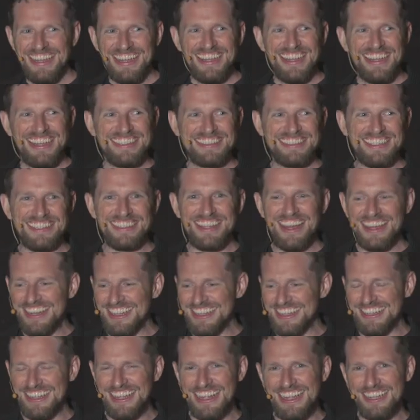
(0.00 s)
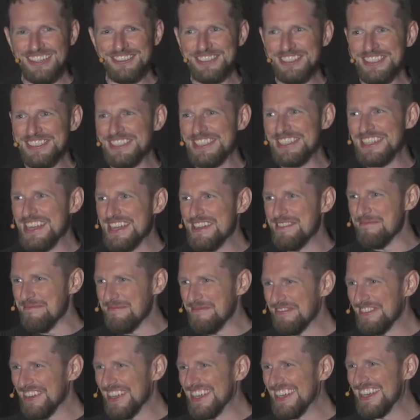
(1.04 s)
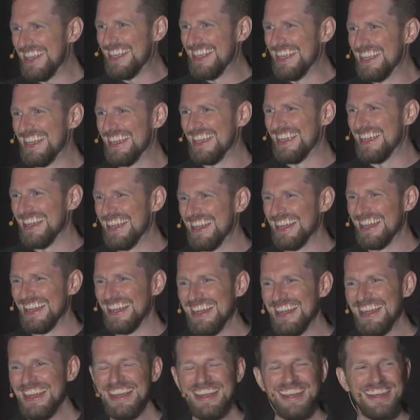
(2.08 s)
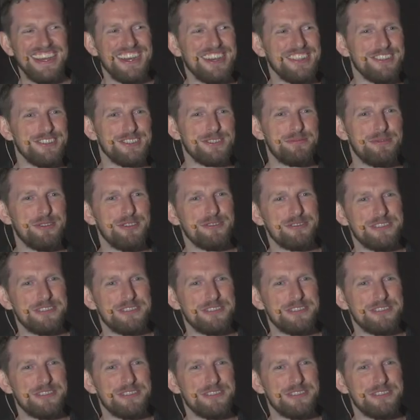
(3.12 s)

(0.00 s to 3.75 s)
That's a lot of LGTM, right? On those pull